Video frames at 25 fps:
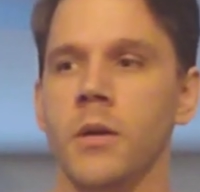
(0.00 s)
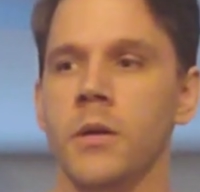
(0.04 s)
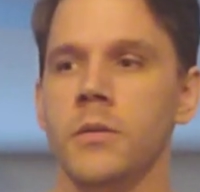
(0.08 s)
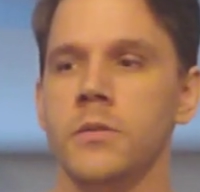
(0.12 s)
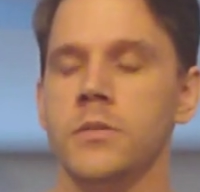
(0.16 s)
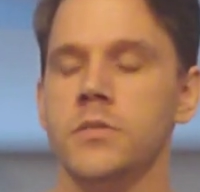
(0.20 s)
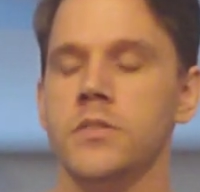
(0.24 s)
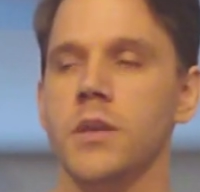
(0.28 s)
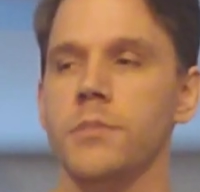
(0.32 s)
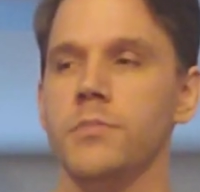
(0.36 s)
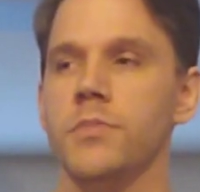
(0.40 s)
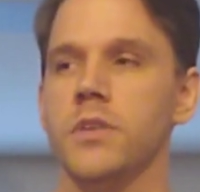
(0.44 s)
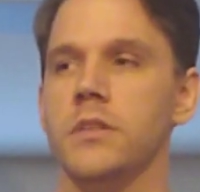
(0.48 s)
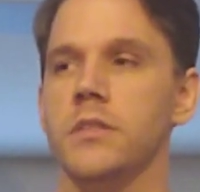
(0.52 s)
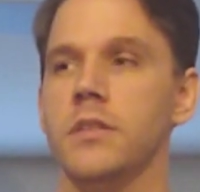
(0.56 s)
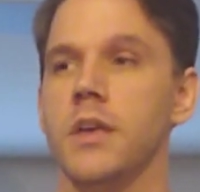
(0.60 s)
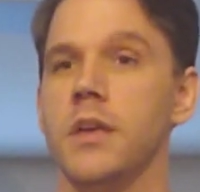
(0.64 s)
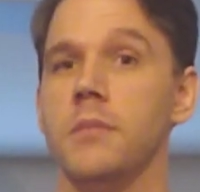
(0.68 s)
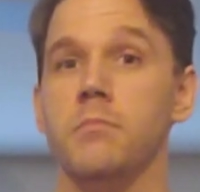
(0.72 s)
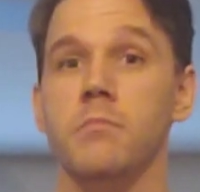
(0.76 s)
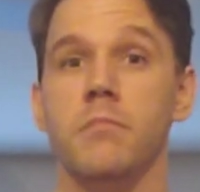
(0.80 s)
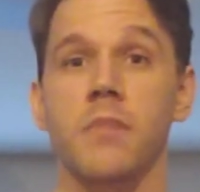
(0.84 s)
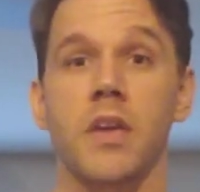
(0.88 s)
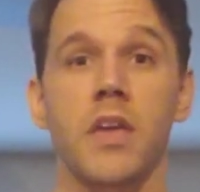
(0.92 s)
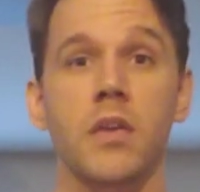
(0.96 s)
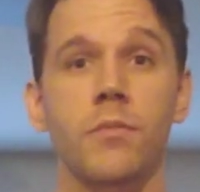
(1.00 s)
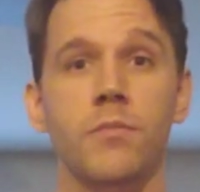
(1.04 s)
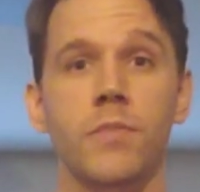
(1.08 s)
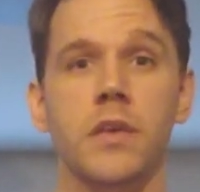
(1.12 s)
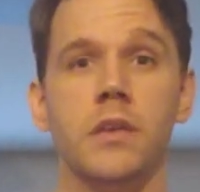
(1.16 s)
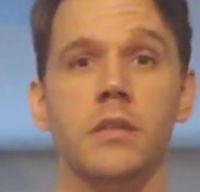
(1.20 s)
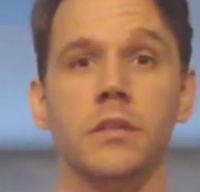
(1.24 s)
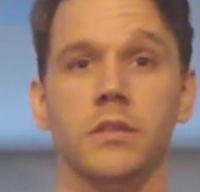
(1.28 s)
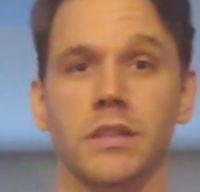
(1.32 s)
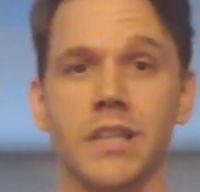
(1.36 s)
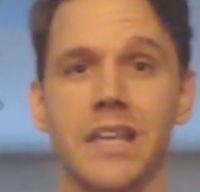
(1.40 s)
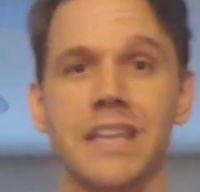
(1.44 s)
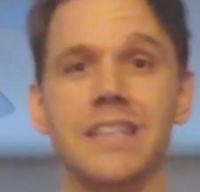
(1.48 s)
Something that maybe
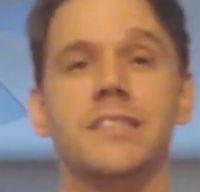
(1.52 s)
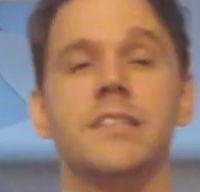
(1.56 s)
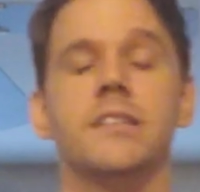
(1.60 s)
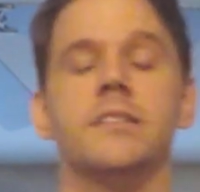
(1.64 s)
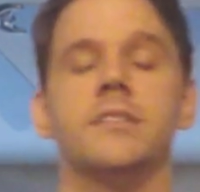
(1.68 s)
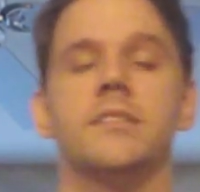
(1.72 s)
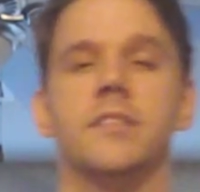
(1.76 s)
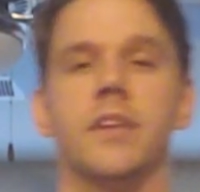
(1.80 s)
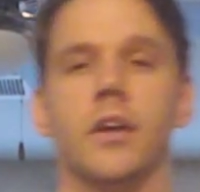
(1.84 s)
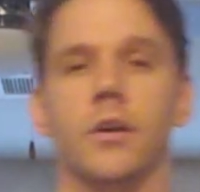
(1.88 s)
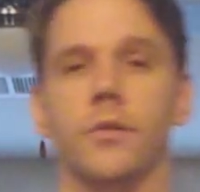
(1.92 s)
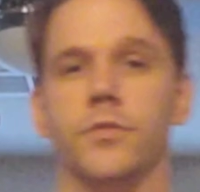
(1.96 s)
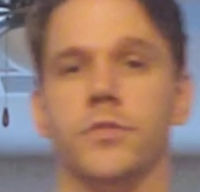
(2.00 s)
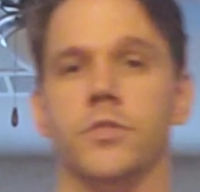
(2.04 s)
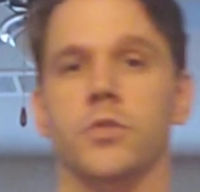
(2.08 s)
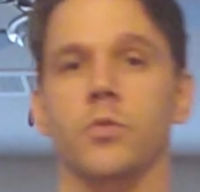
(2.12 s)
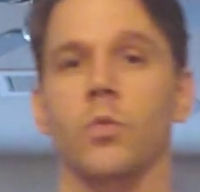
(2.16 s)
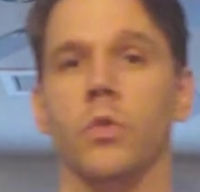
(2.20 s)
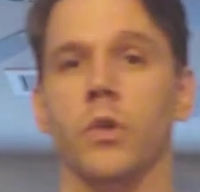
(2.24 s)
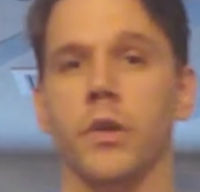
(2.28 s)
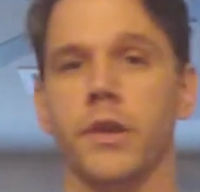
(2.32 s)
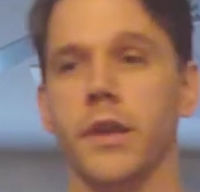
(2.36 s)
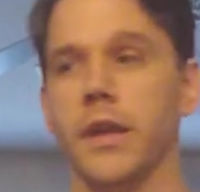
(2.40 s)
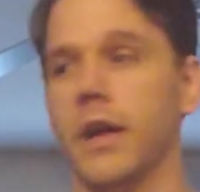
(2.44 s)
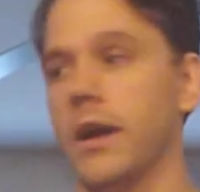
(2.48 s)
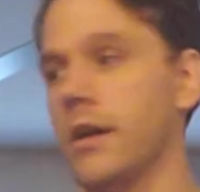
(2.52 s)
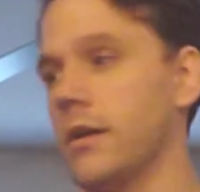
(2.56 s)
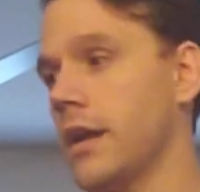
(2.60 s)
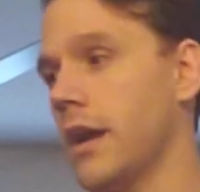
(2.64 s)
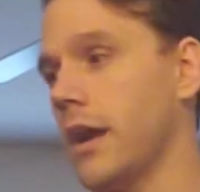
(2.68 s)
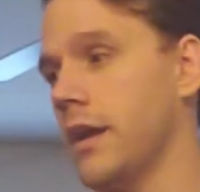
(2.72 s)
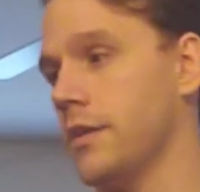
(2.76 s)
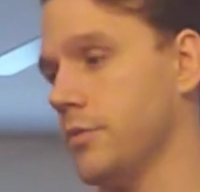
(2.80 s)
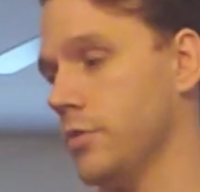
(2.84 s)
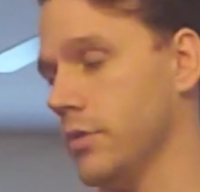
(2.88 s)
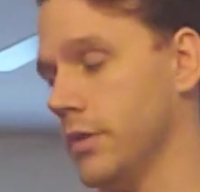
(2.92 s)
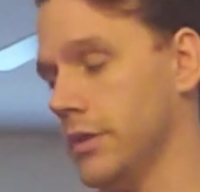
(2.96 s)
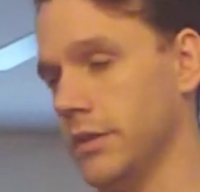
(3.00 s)
lends itself to working out
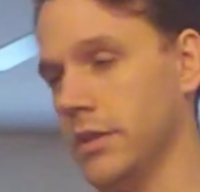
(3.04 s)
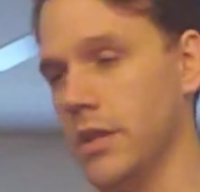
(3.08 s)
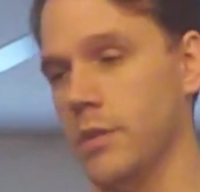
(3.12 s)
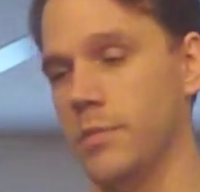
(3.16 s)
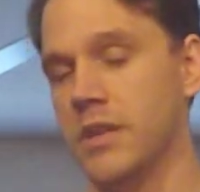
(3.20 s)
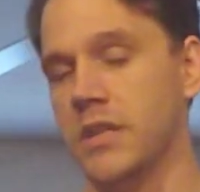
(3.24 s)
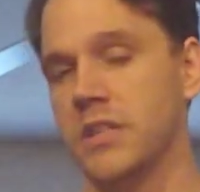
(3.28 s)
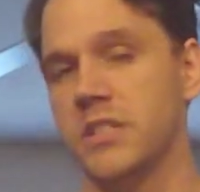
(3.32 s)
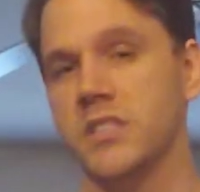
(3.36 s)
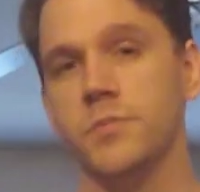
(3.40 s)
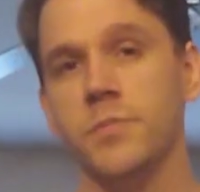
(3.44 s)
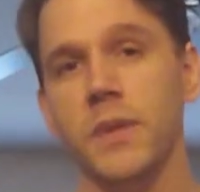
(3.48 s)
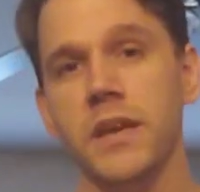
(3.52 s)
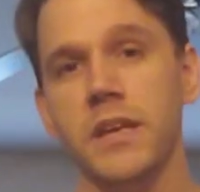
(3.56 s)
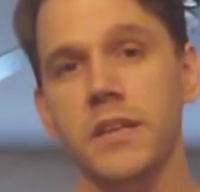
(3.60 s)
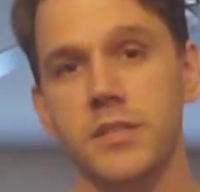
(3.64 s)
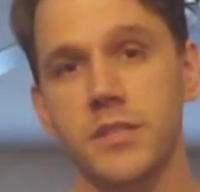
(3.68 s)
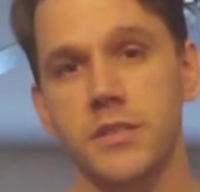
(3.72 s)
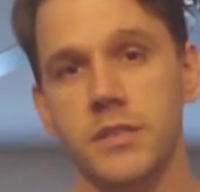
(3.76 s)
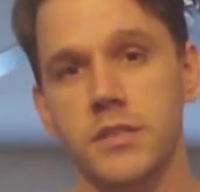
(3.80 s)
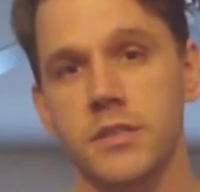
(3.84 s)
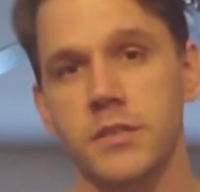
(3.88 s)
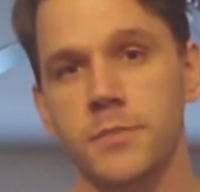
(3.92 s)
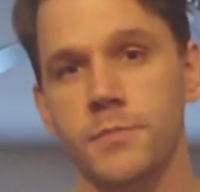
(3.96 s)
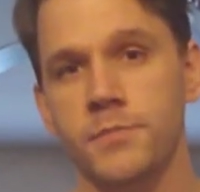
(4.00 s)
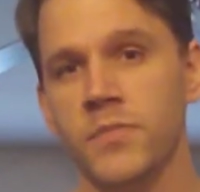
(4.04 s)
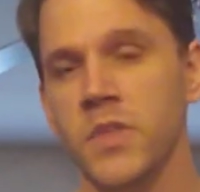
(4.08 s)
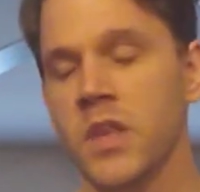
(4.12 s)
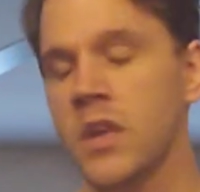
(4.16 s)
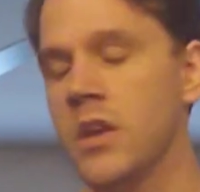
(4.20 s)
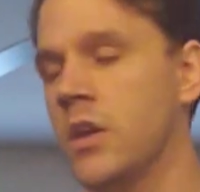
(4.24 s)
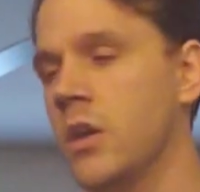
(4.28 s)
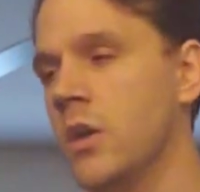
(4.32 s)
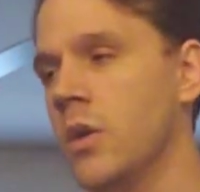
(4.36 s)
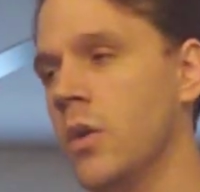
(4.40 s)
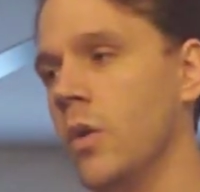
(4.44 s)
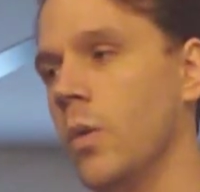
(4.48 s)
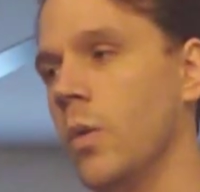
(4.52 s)
either in limited space
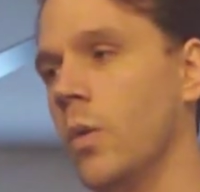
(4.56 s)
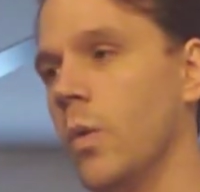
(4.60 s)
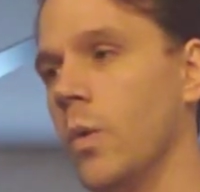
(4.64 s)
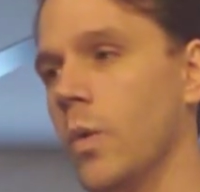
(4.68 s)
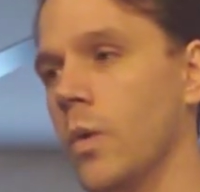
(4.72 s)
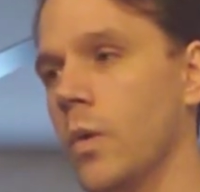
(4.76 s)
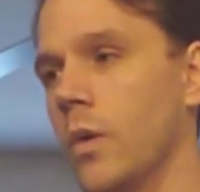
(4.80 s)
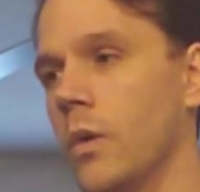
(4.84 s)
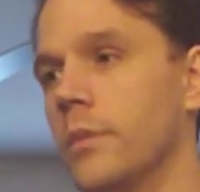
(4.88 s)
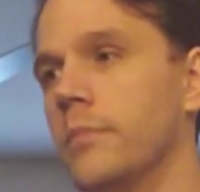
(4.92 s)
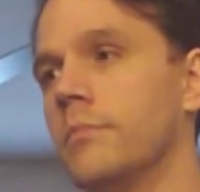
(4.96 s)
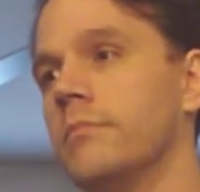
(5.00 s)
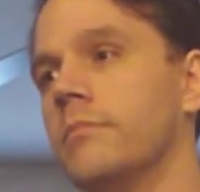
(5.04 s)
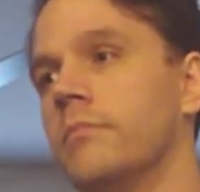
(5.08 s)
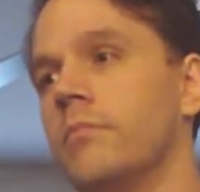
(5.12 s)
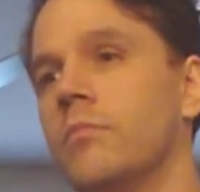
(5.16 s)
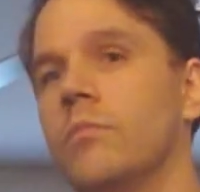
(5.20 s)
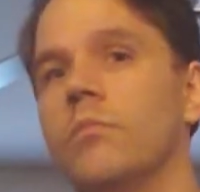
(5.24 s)
or